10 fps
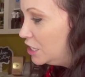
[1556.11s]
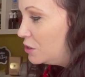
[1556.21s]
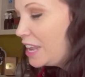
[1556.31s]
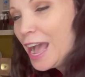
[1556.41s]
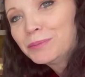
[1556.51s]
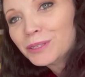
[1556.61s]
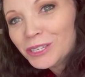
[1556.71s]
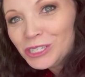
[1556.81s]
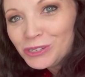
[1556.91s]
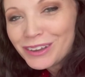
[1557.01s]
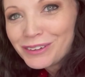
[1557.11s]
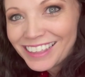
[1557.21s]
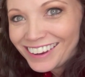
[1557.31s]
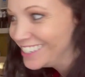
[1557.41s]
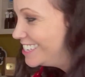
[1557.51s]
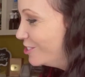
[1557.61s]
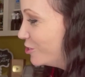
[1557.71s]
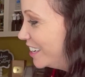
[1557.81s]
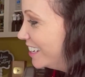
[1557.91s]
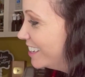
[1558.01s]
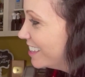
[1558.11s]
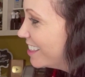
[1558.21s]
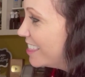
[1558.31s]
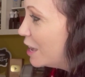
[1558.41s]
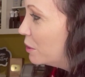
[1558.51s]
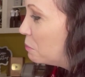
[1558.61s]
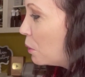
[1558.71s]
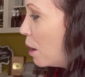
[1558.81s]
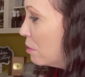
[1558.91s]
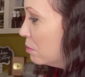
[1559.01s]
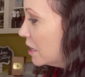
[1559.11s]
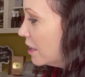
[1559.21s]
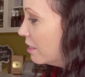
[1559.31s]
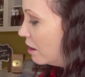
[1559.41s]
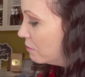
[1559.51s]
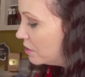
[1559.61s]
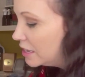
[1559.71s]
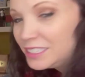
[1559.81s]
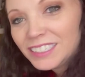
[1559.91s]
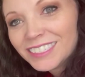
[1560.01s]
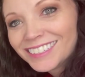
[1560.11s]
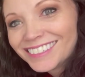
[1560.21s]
You could absolutely do it with your children. They would probably love this.